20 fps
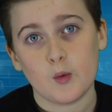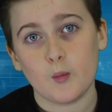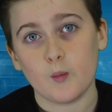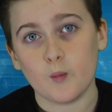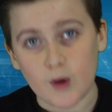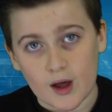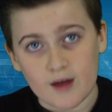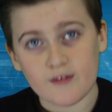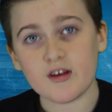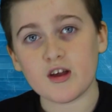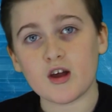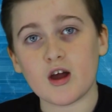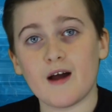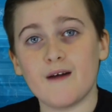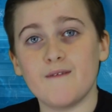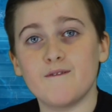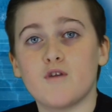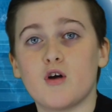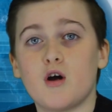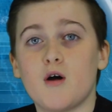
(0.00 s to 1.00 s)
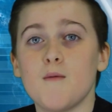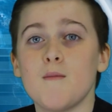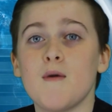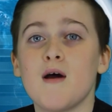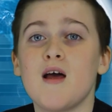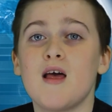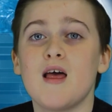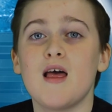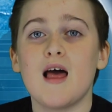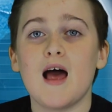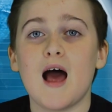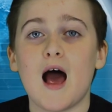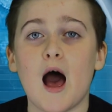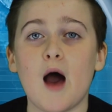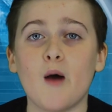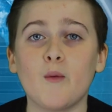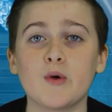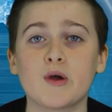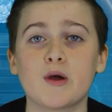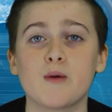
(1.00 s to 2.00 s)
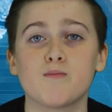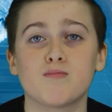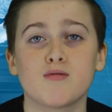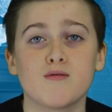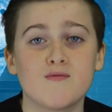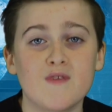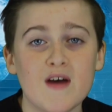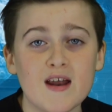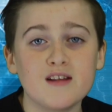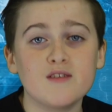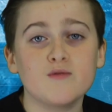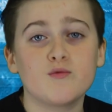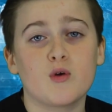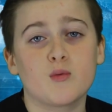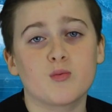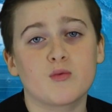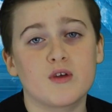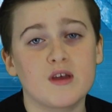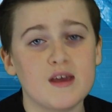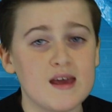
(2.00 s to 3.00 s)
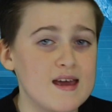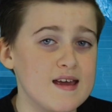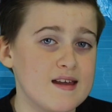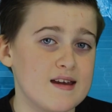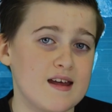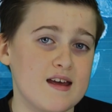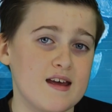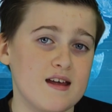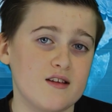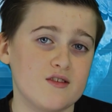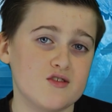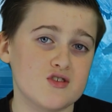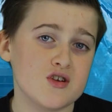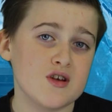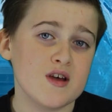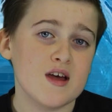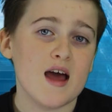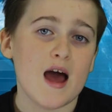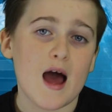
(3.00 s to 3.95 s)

where it came from, how we can prevent from getting it,